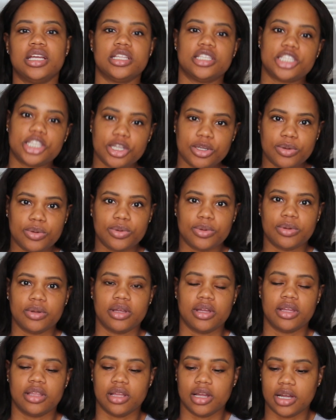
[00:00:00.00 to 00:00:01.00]
to
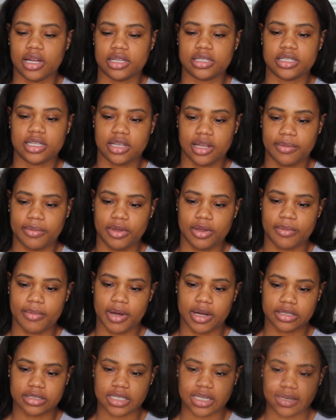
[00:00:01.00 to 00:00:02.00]
the W
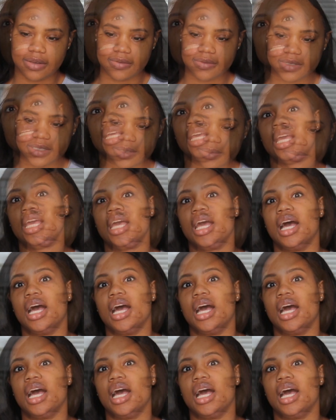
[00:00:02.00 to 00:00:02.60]
Maldives.